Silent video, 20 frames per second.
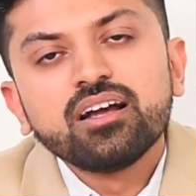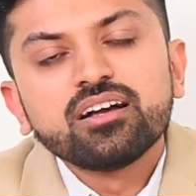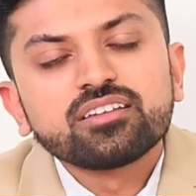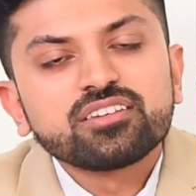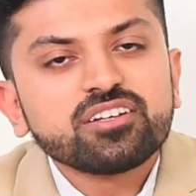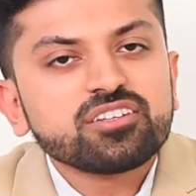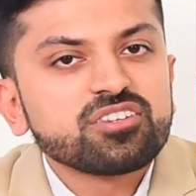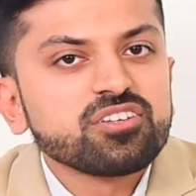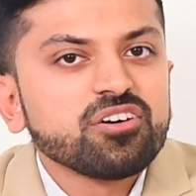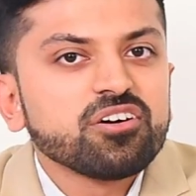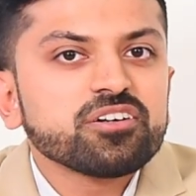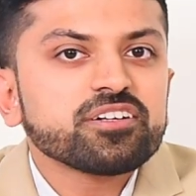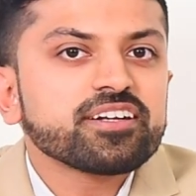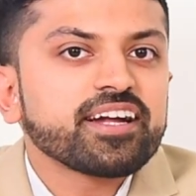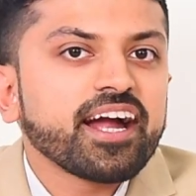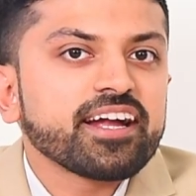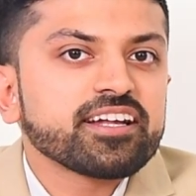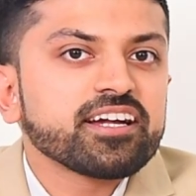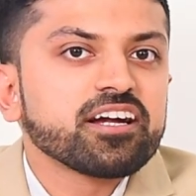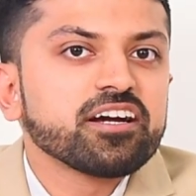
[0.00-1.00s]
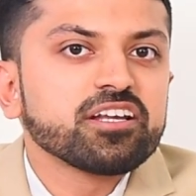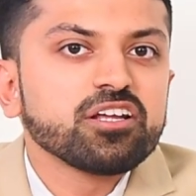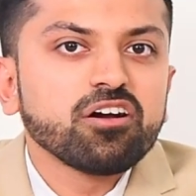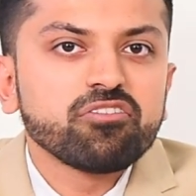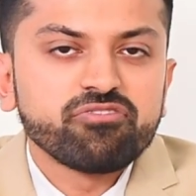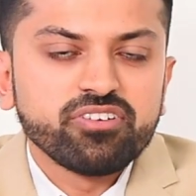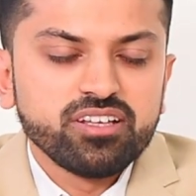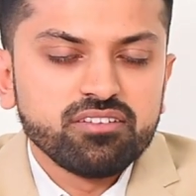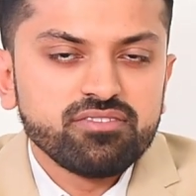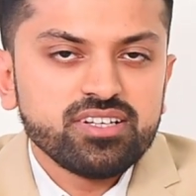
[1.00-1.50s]
The third category
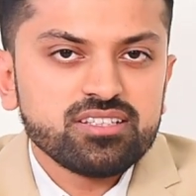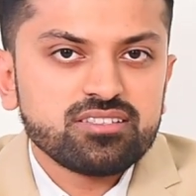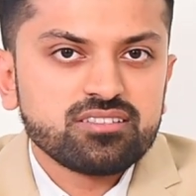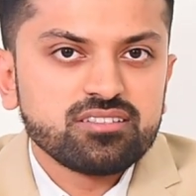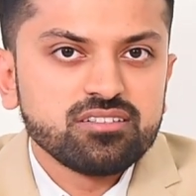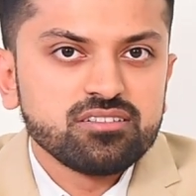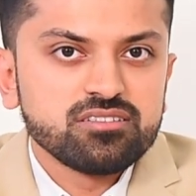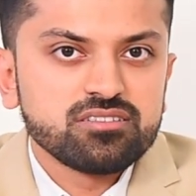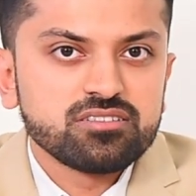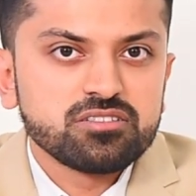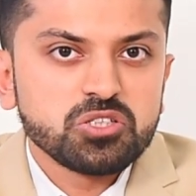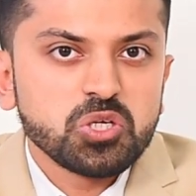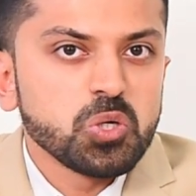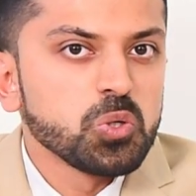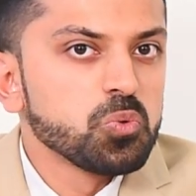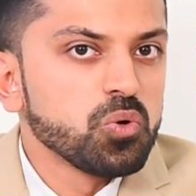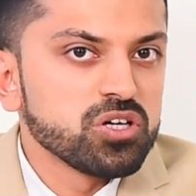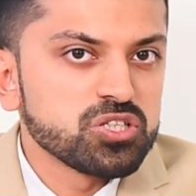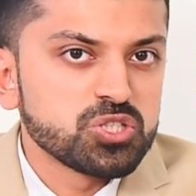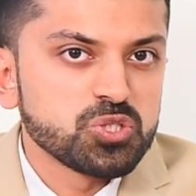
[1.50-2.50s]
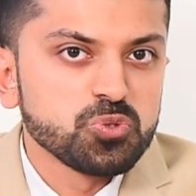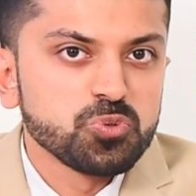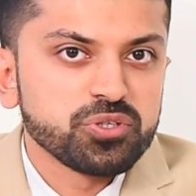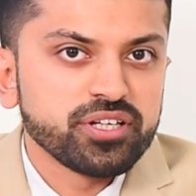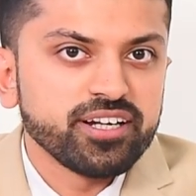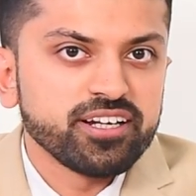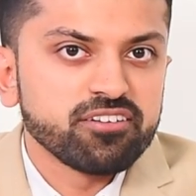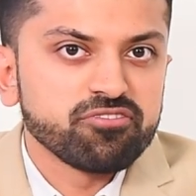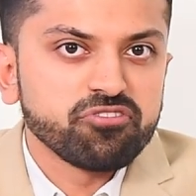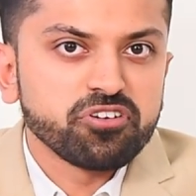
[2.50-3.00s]
of investors who are
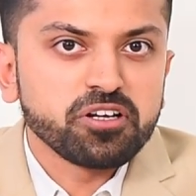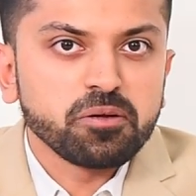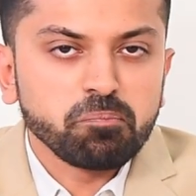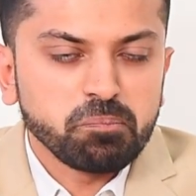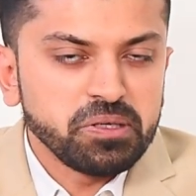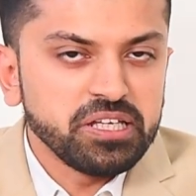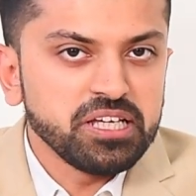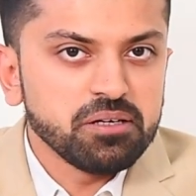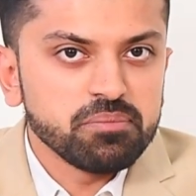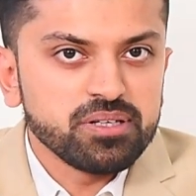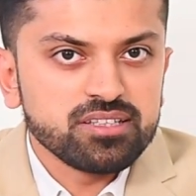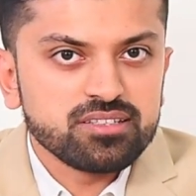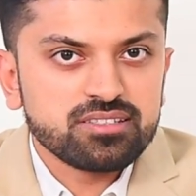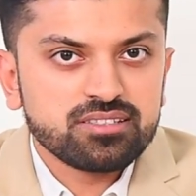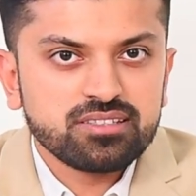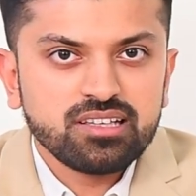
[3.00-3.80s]
suited for a PMS